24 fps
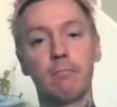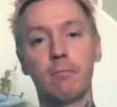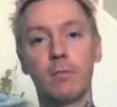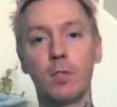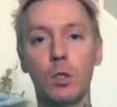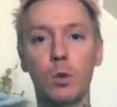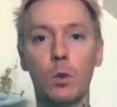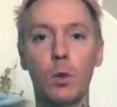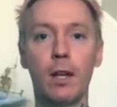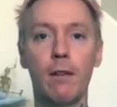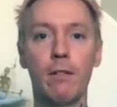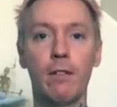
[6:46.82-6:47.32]
So
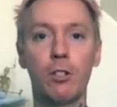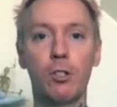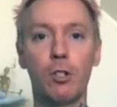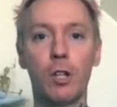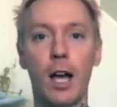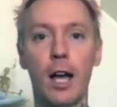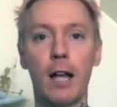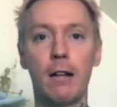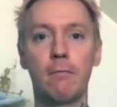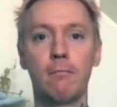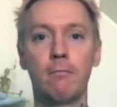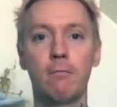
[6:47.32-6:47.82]
we give it a
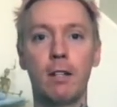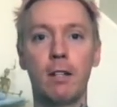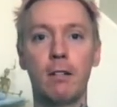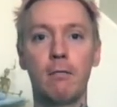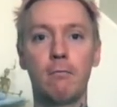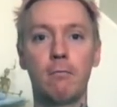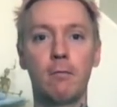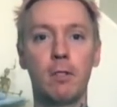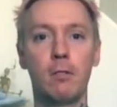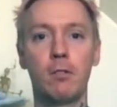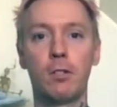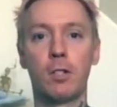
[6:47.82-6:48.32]
shot, and it,
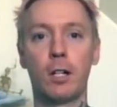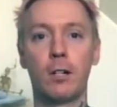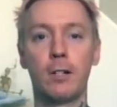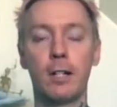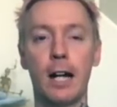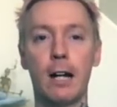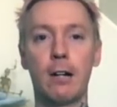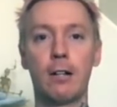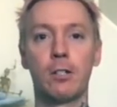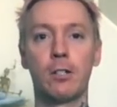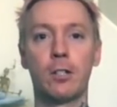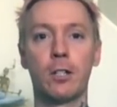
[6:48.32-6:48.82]
it turned
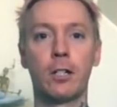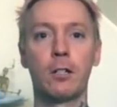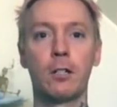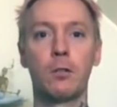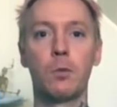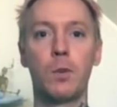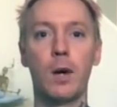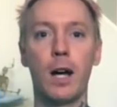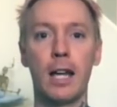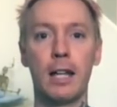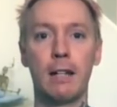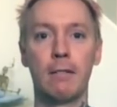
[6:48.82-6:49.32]
out a certain
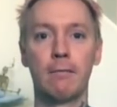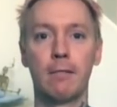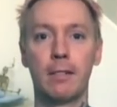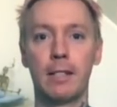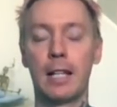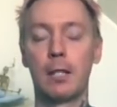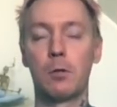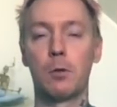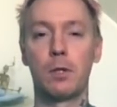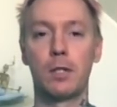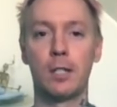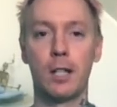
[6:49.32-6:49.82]
way, and
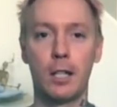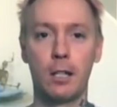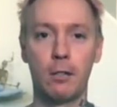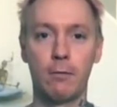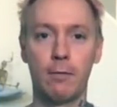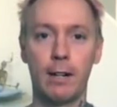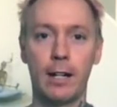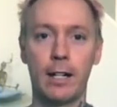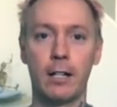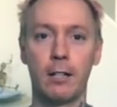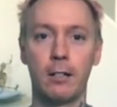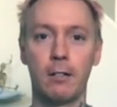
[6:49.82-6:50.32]
that's what's on the
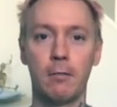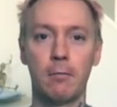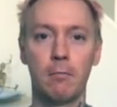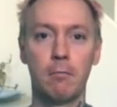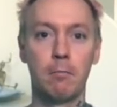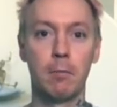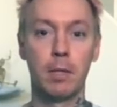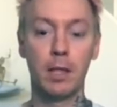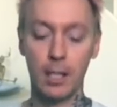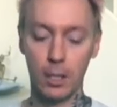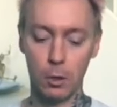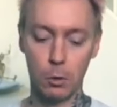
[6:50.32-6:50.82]
record.
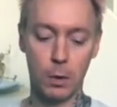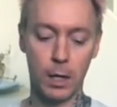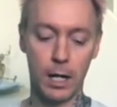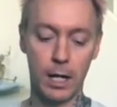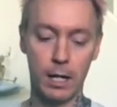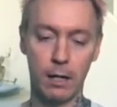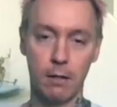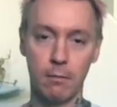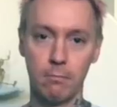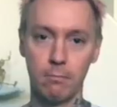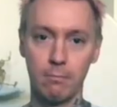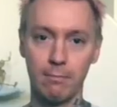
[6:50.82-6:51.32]
But this
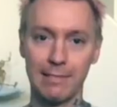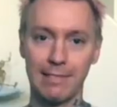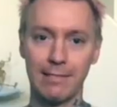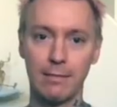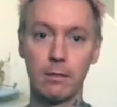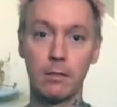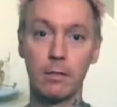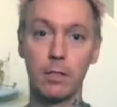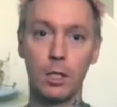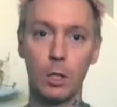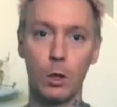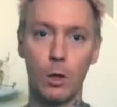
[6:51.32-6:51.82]
way,
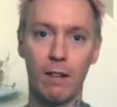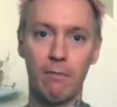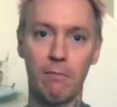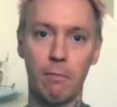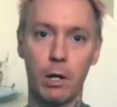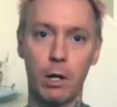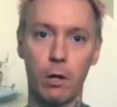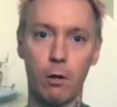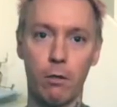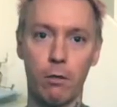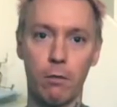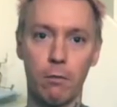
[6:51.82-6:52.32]
you have
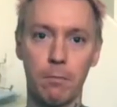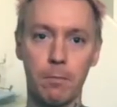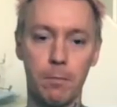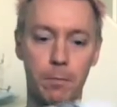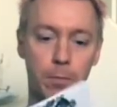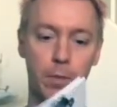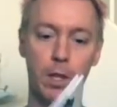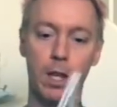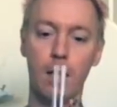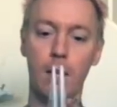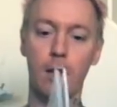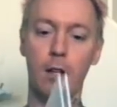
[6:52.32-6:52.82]
both.
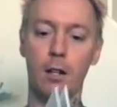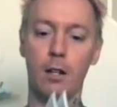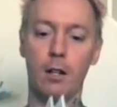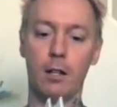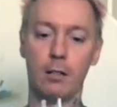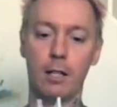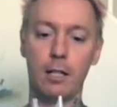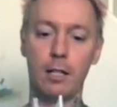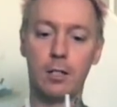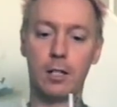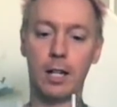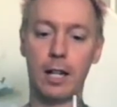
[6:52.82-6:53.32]

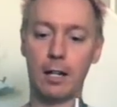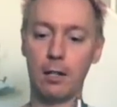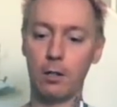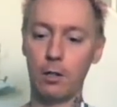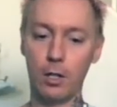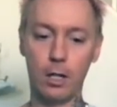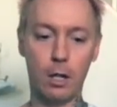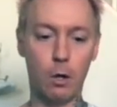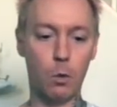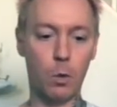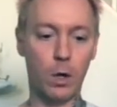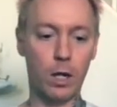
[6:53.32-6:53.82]
Let's take a
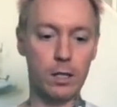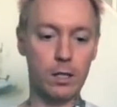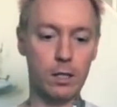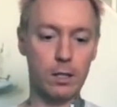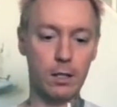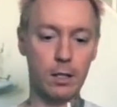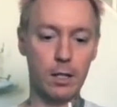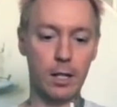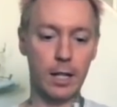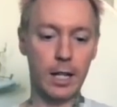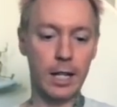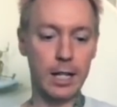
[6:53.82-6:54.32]
look at
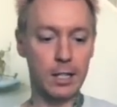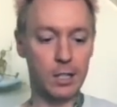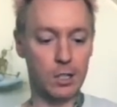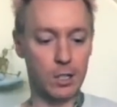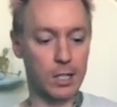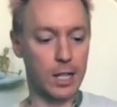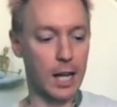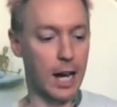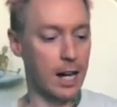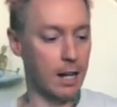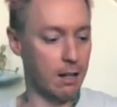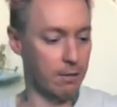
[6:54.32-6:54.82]
what's
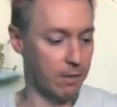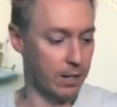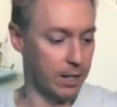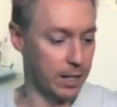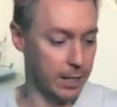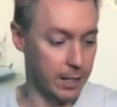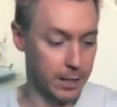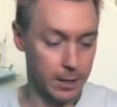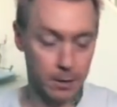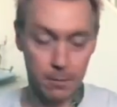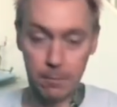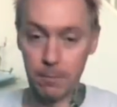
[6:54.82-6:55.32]
inside of
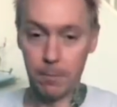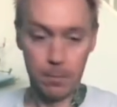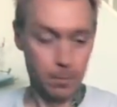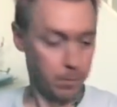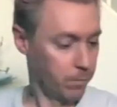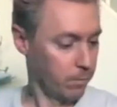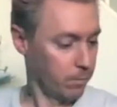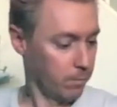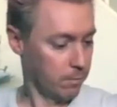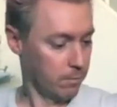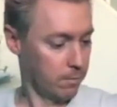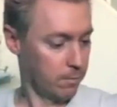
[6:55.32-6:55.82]
here.
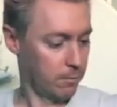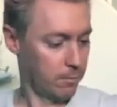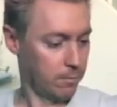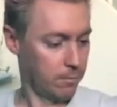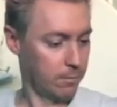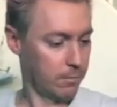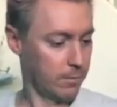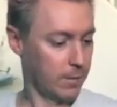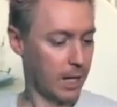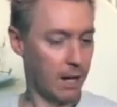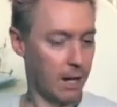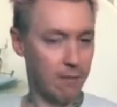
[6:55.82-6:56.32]

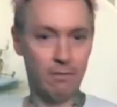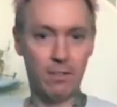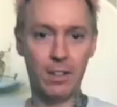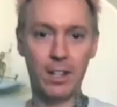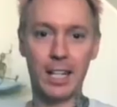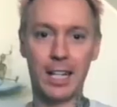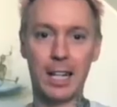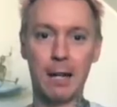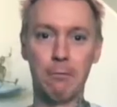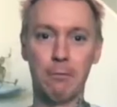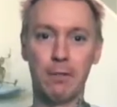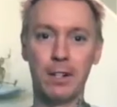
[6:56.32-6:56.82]
I feel
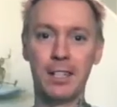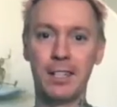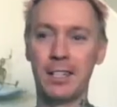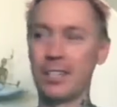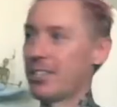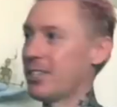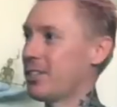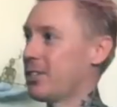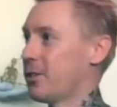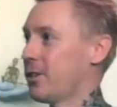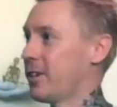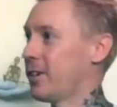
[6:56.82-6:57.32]
like I'm reading a
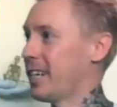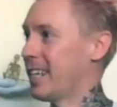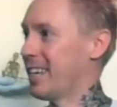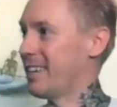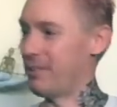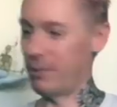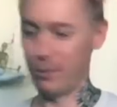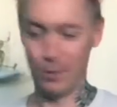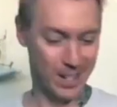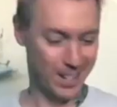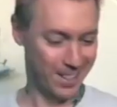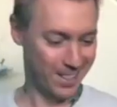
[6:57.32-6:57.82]
story to
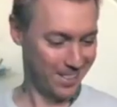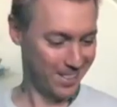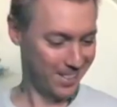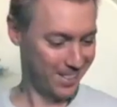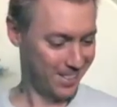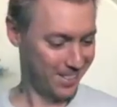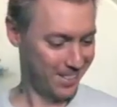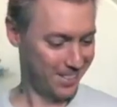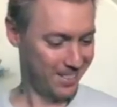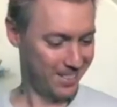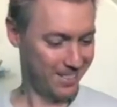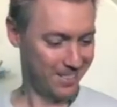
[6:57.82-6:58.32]
everyone.
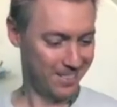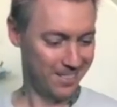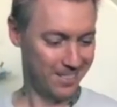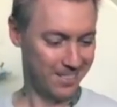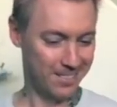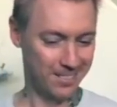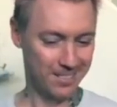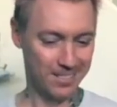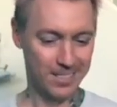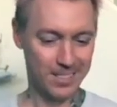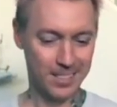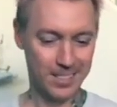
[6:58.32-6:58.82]

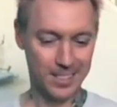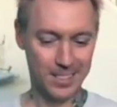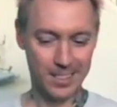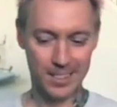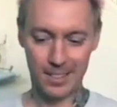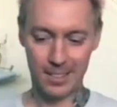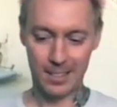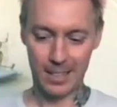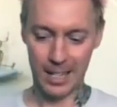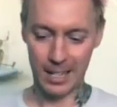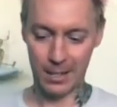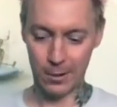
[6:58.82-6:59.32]

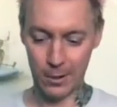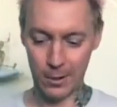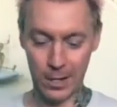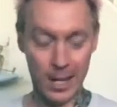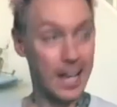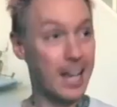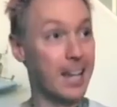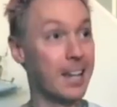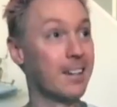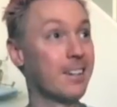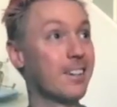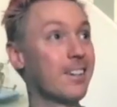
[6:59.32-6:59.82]
Like,
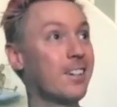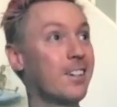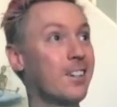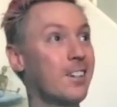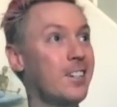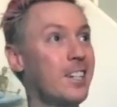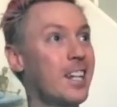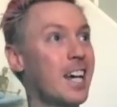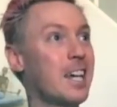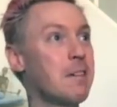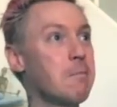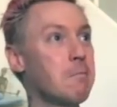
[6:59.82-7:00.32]
okay,
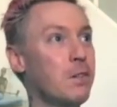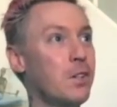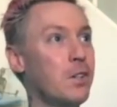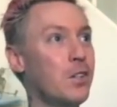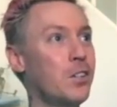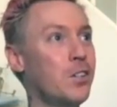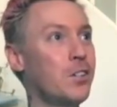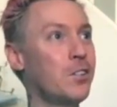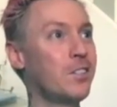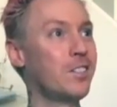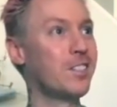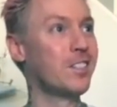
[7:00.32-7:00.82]
Good night,
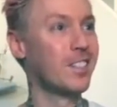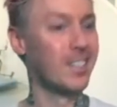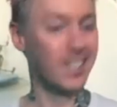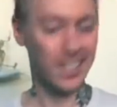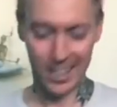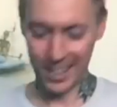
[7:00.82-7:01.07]
moon.